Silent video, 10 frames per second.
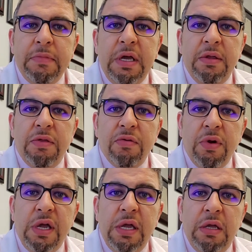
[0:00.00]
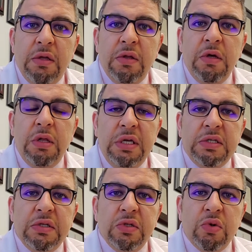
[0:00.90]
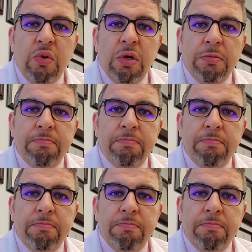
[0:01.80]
and 3, the Gleason Score.